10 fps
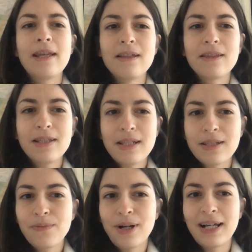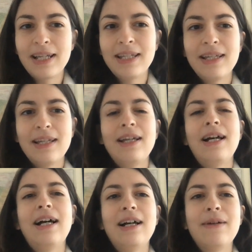This is why
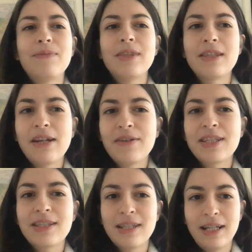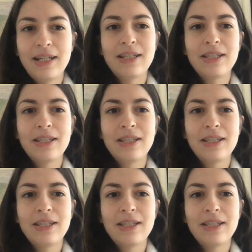um, there is uh,